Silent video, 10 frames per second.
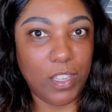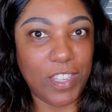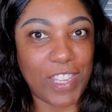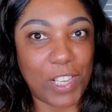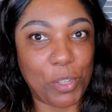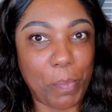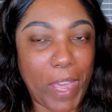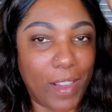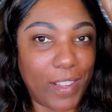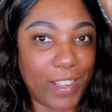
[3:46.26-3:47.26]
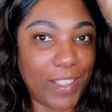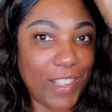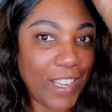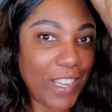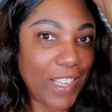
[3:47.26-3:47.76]
yellow palette,
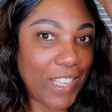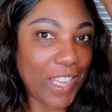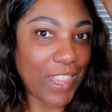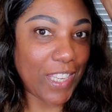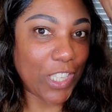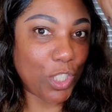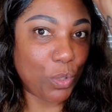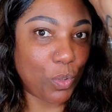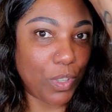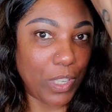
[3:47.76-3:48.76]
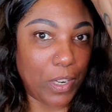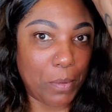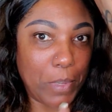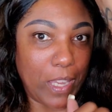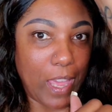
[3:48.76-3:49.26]
nothing extraordinary,
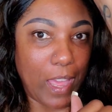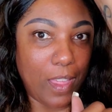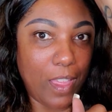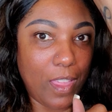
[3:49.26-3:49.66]
but yeah,